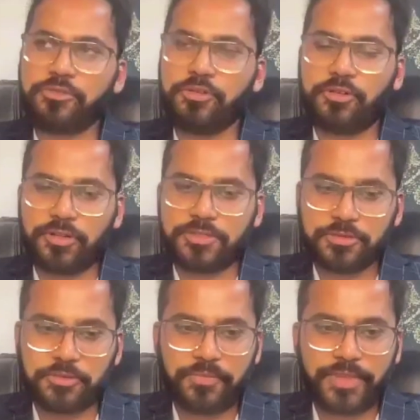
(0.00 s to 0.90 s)
you know,
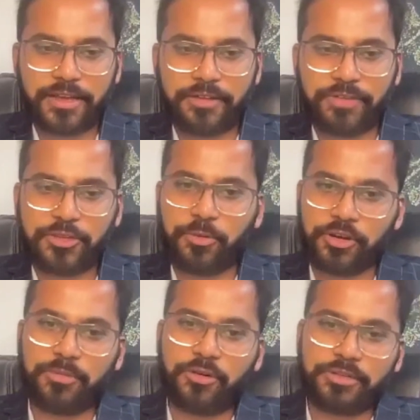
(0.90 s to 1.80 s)
also we
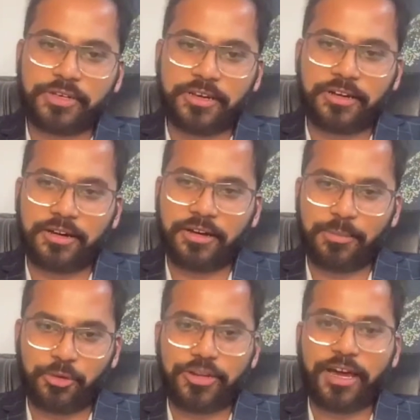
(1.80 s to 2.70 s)
spoke
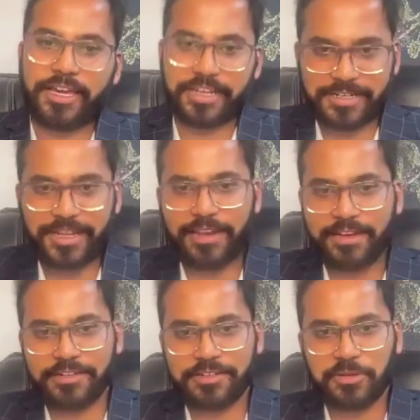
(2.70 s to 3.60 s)
about hiring
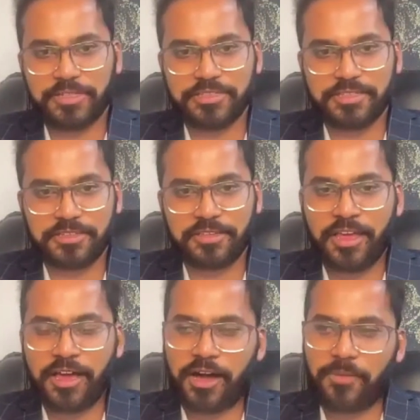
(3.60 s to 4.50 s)
talent, all this thing.
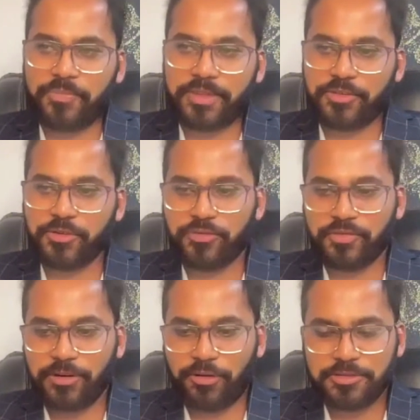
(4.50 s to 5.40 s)

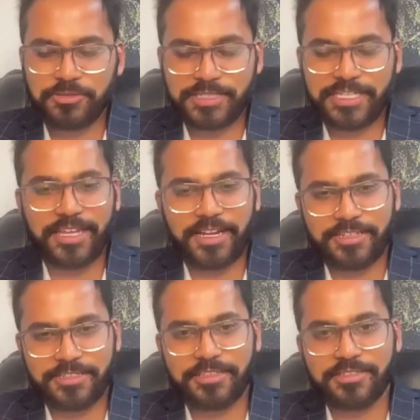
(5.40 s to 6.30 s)
We also see
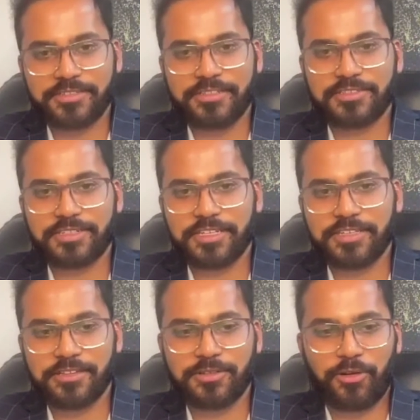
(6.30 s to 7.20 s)
that in this industry
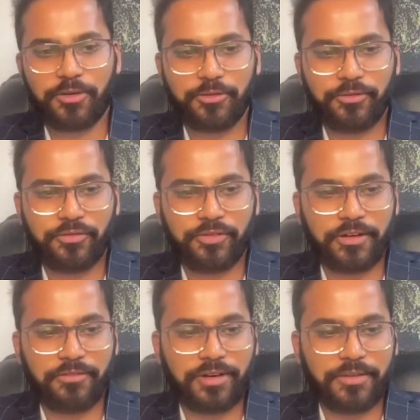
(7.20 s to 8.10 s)
there's a lot of
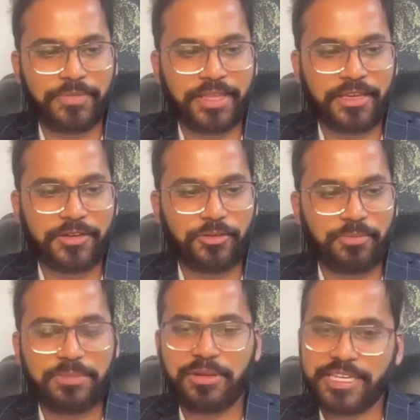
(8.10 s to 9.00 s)

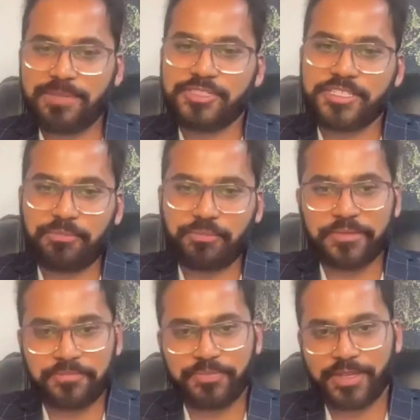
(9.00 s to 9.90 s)
people keep
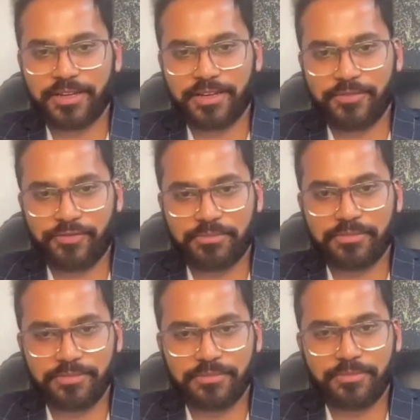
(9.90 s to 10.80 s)
jumping
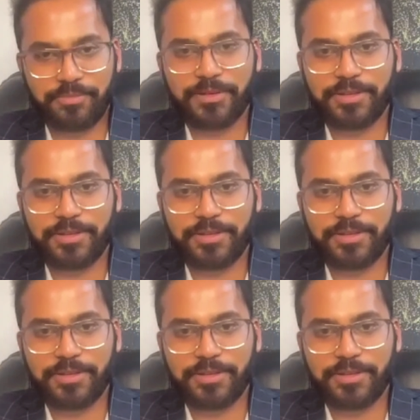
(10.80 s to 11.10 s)
from